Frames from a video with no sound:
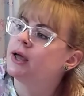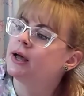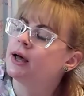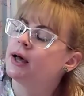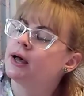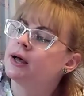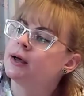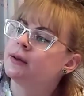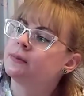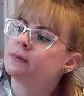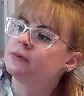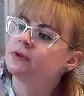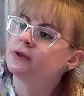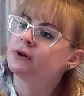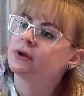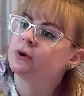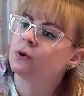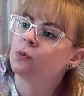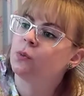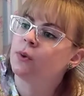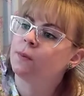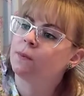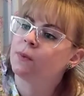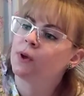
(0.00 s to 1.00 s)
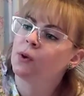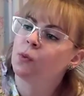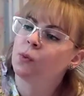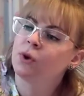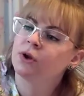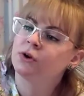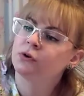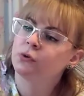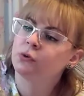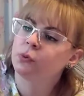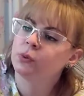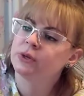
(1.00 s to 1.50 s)
Did a
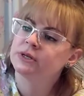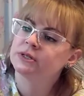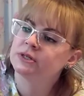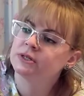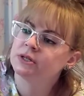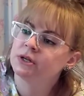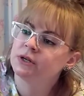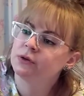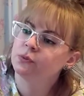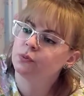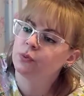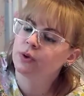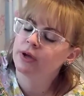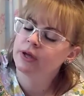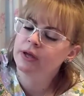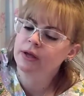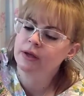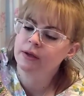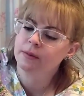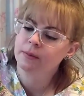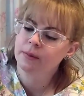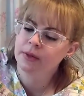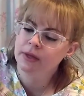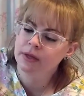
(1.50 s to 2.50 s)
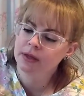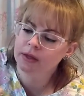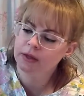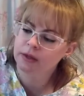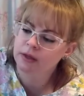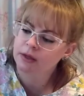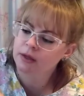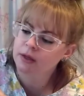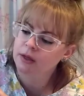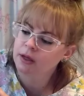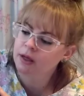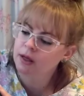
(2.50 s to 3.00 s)
1x1 twisted rib,
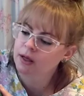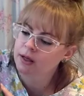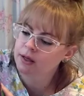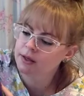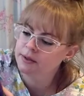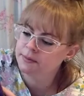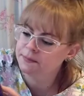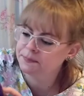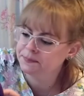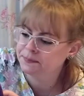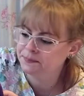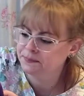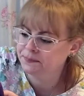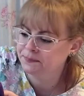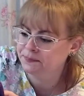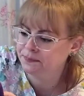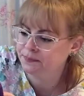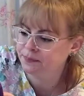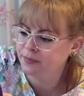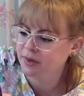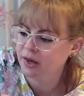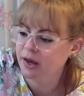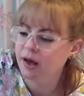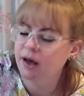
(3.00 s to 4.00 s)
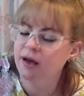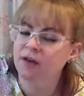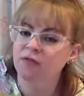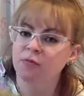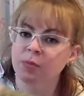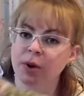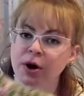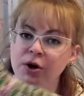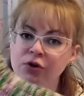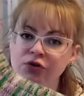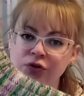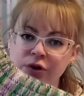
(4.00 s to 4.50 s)
eye of
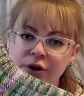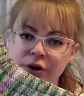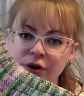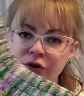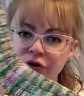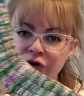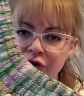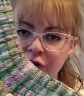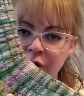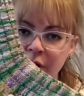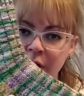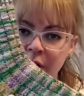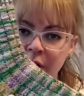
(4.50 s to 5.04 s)
partridge,